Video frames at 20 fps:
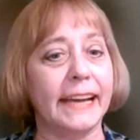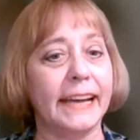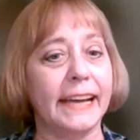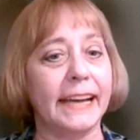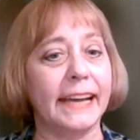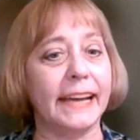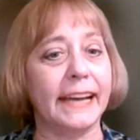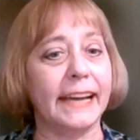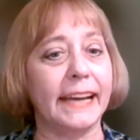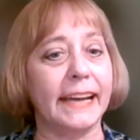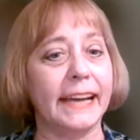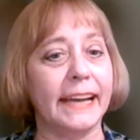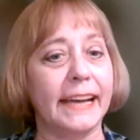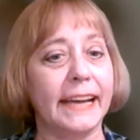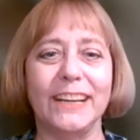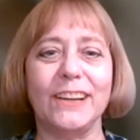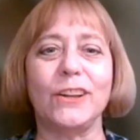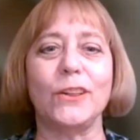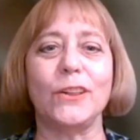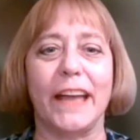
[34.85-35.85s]

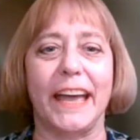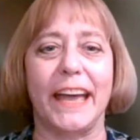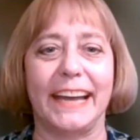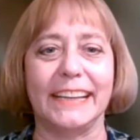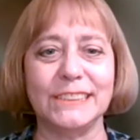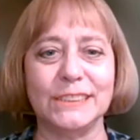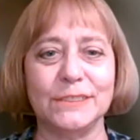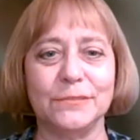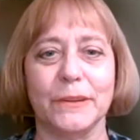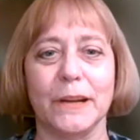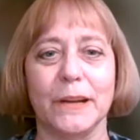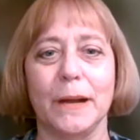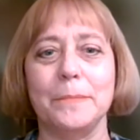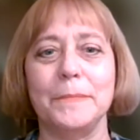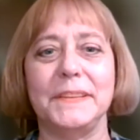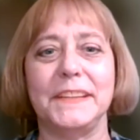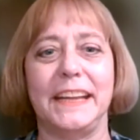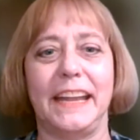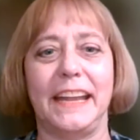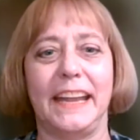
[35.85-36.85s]
graduating class
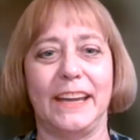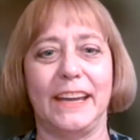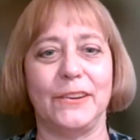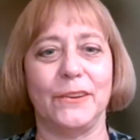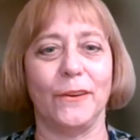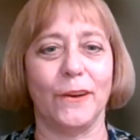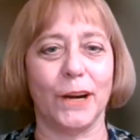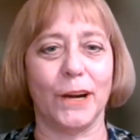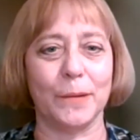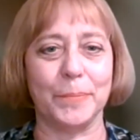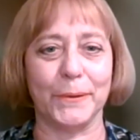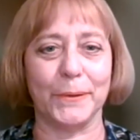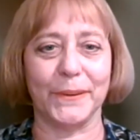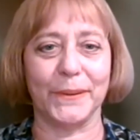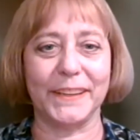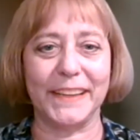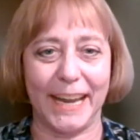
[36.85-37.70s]
from the Ann Arbor